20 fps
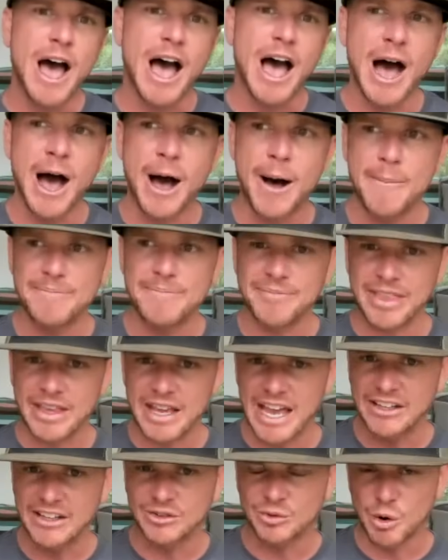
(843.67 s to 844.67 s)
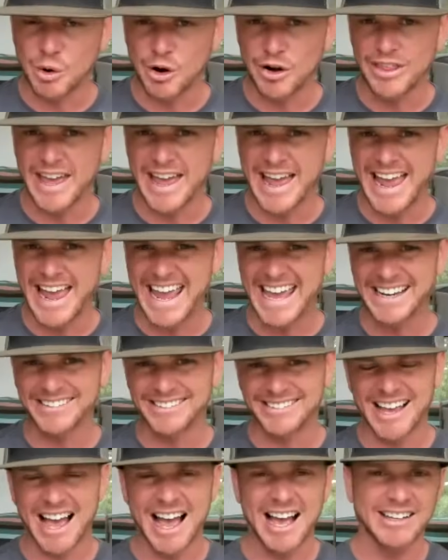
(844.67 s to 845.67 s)
It's where the
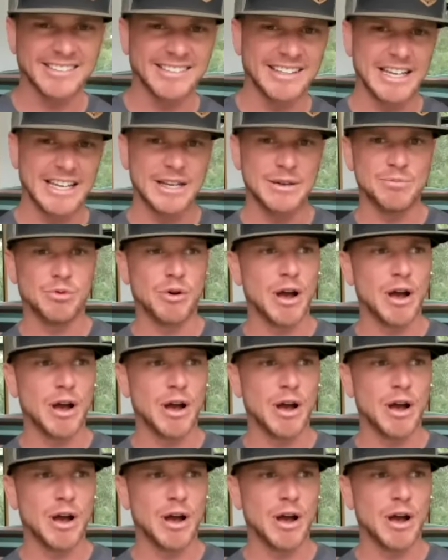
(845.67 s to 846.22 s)
Anasazi,